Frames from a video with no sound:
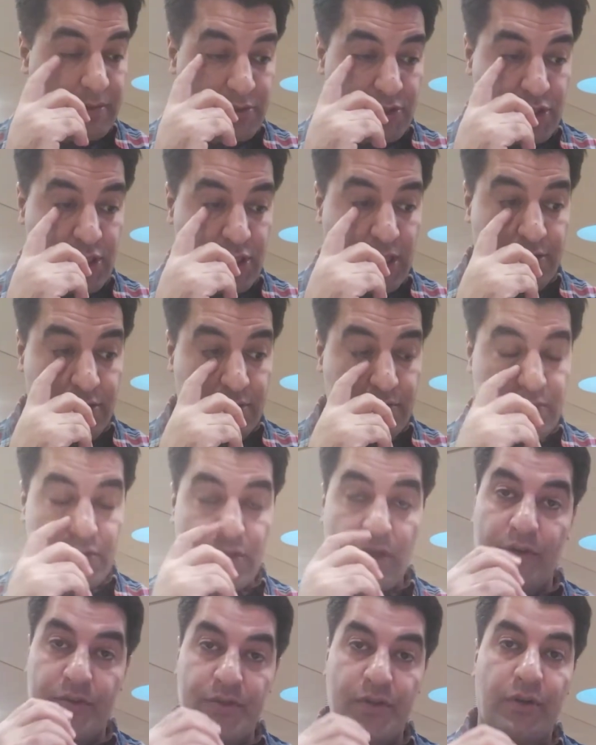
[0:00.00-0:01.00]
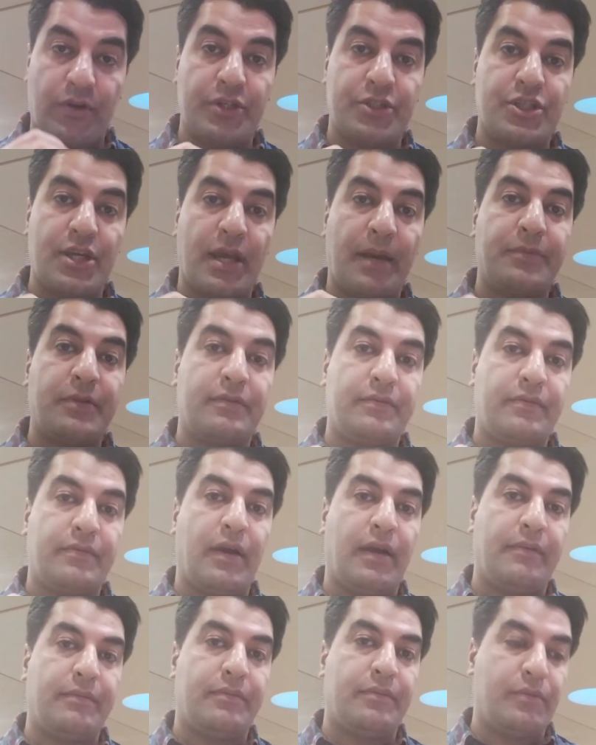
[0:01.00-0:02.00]
cha- so, sorry chapter
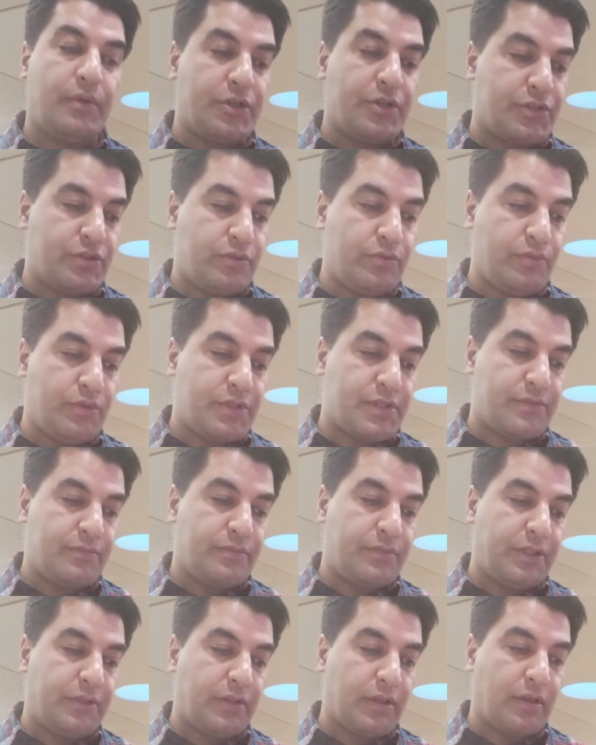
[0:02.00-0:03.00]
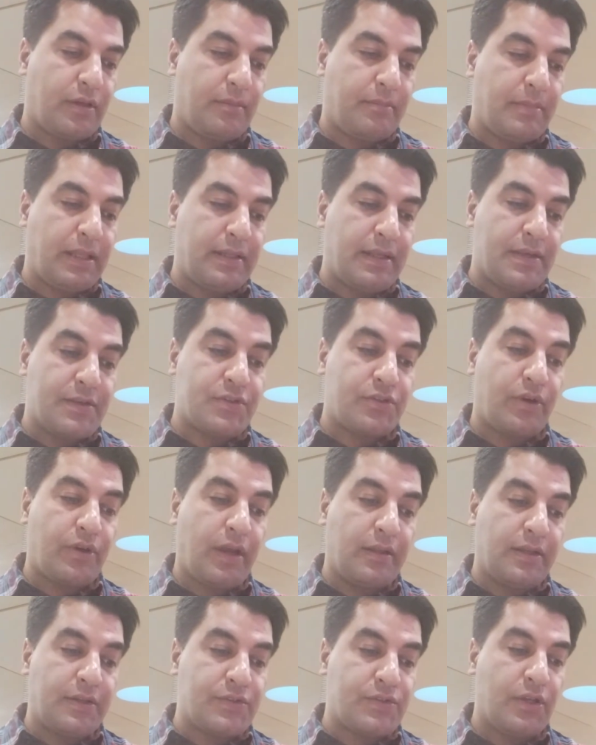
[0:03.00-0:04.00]
5 verse 2 is written command the
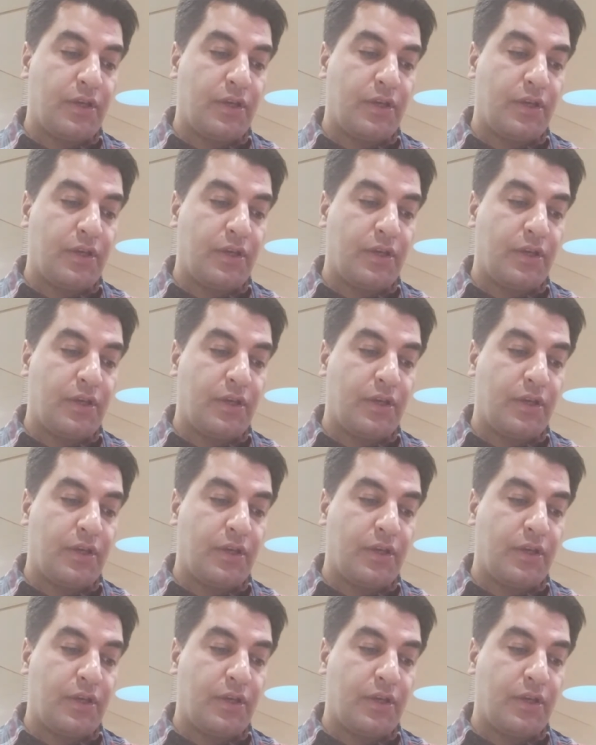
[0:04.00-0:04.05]
israelites